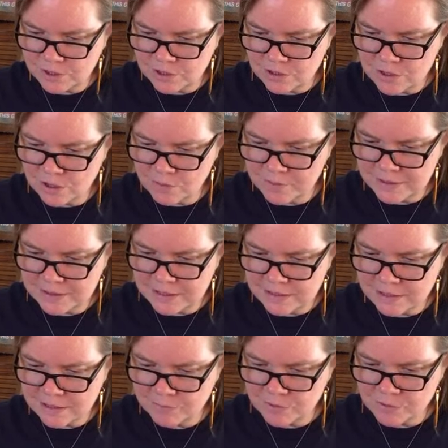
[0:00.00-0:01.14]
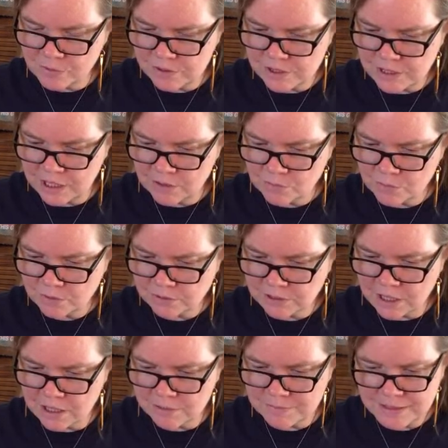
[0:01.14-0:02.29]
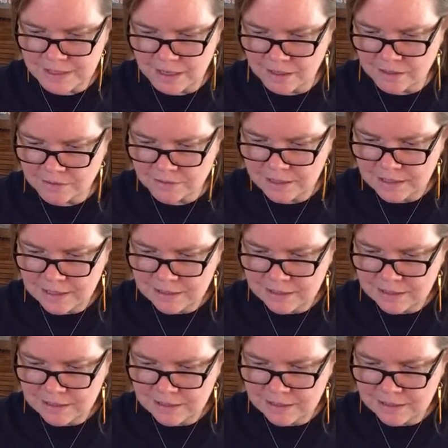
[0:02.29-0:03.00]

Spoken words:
Do you know when December Crochet World comes out?